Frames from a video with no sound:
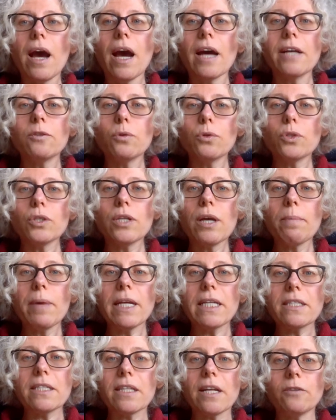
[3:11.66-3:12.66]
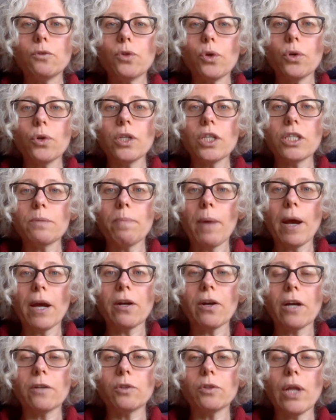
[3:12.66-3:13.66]
and to some extent Turkish
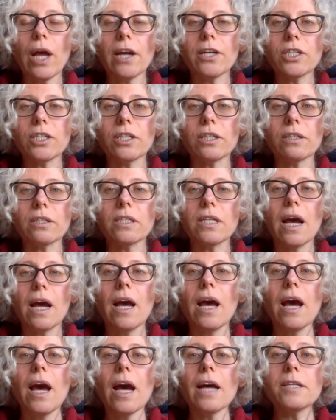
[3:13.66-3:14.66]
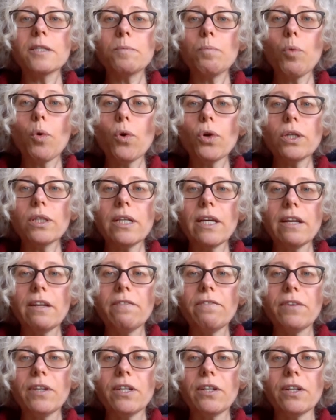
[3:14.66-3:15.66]
background nationals as morally
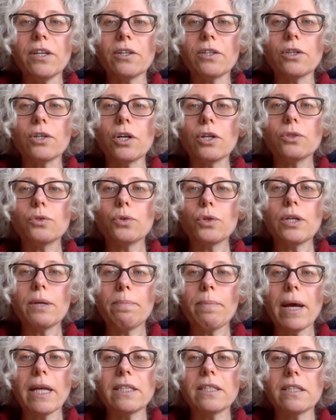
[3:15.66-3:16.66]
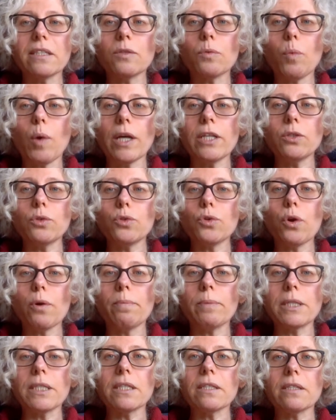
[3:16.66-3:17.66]
inferior to repentant white
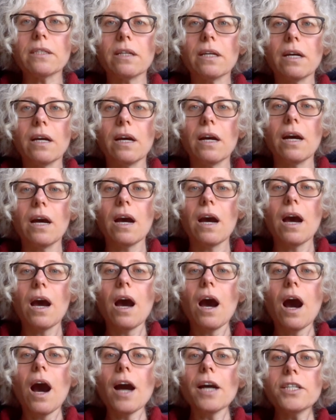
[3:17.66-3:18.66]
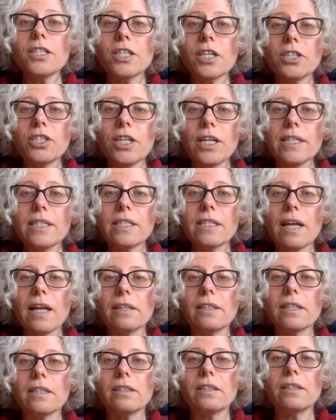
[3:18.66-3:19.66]
Germans. I suggest
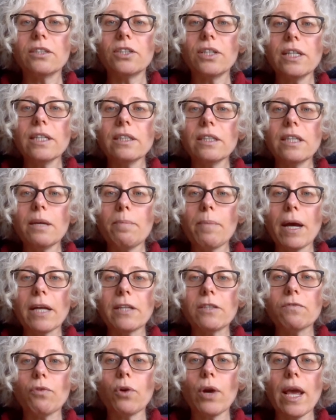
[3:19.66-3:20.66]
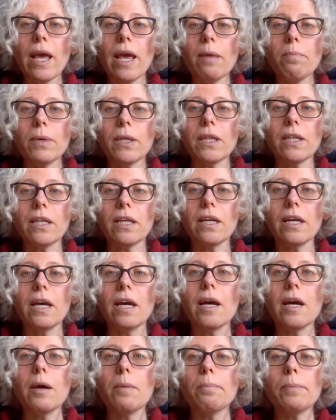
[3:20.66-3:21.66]
that the real demand for empathy
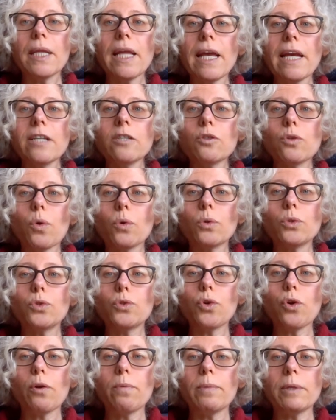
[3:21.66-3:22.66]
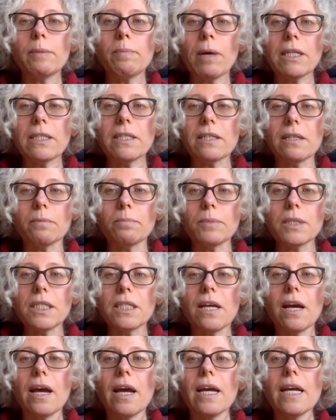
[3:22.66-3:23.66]
placed on German Muslims
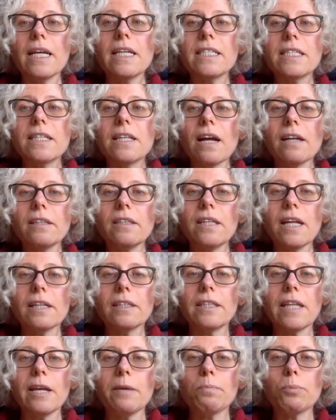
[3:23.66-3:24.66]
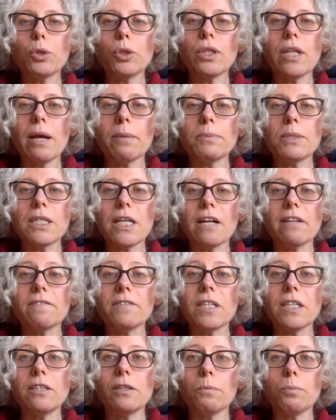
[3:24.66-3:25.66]
is not that they put
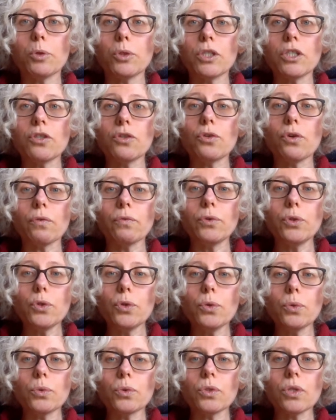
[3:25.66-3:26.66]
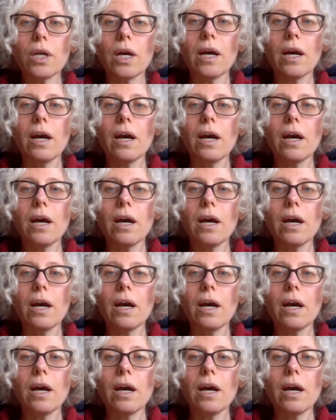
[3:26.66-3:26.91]
themselves in the position of Jews.